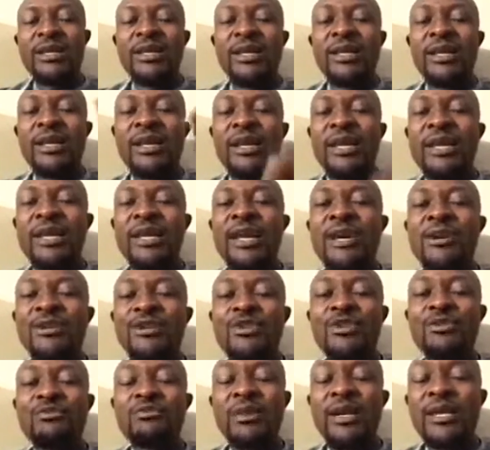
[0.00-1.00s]
learn how
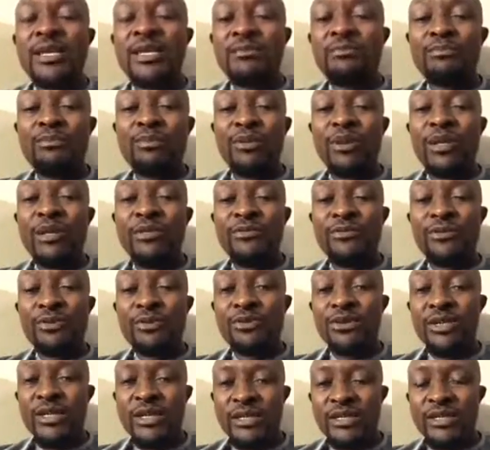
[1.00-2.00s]
to manipulate
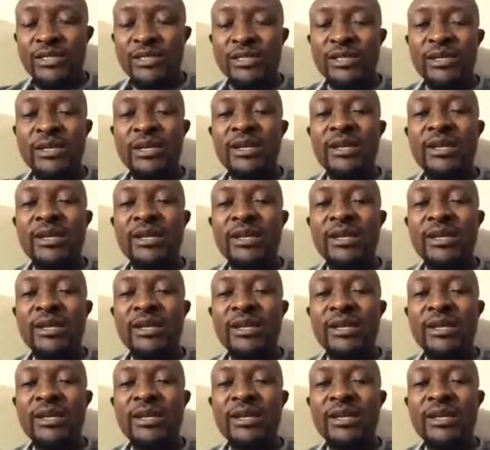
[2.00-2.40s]
folders,